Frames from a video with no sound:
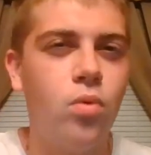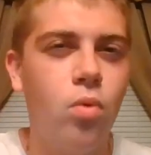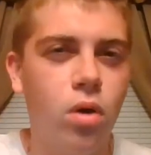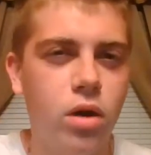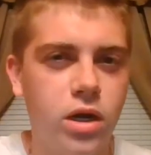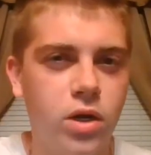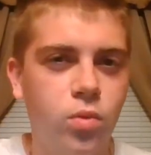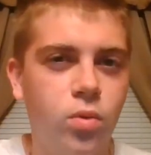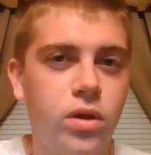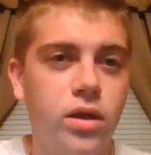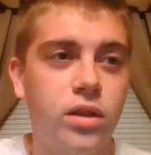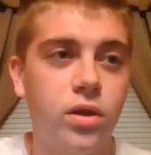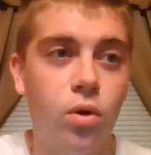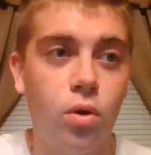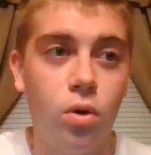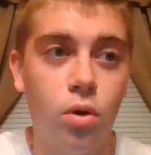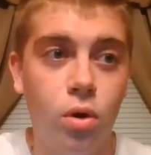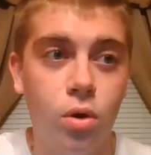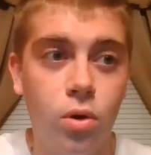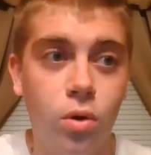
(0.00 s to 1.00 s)
Last year
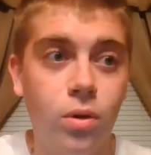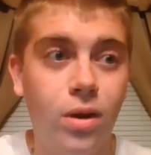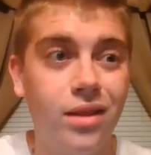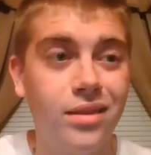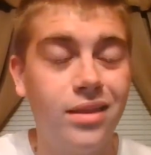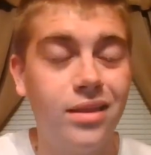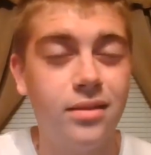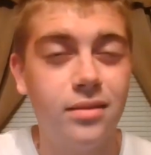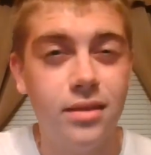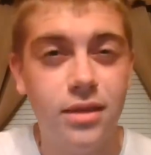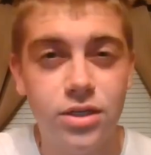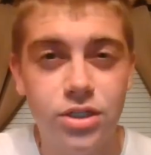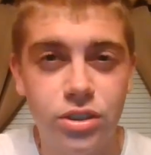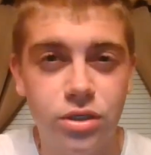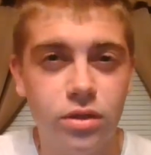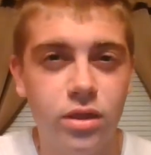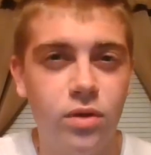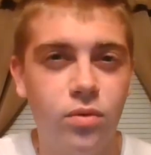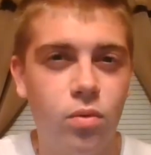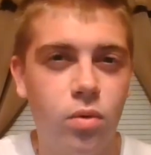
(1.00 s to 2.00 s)
they wanted to win in the
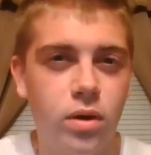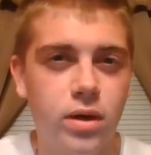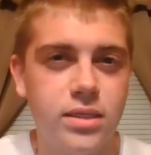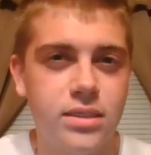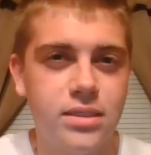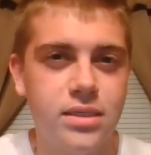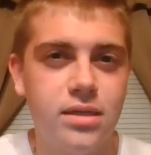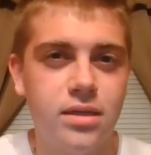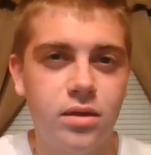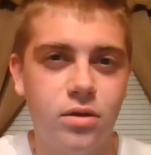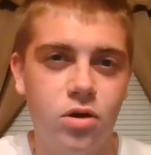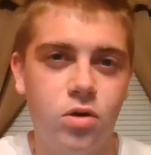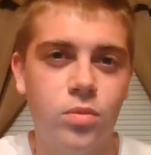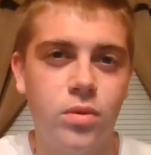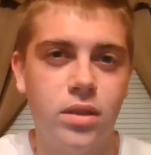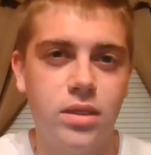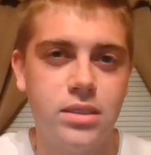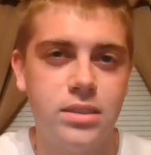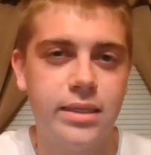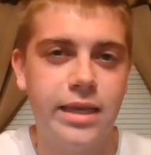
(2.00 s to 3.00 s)
Oracle. I think this year they
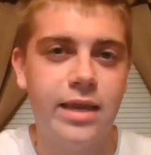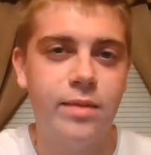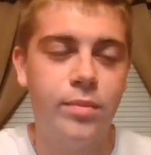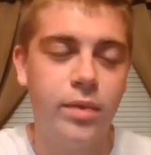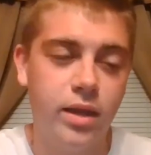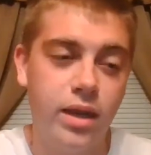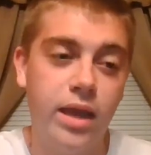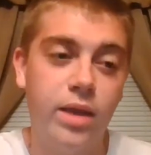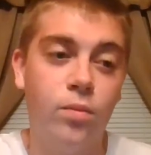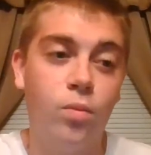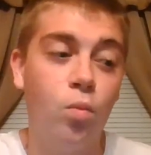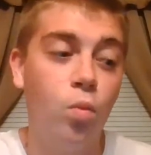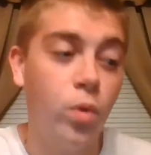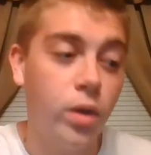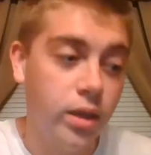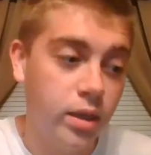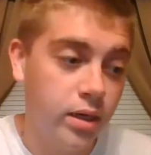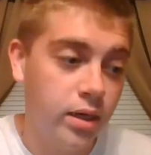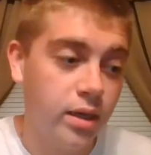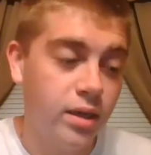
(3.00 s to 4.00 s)
want to send it home with a
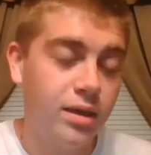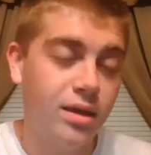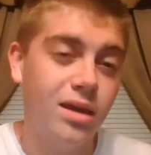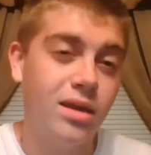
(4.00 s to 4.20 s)
statement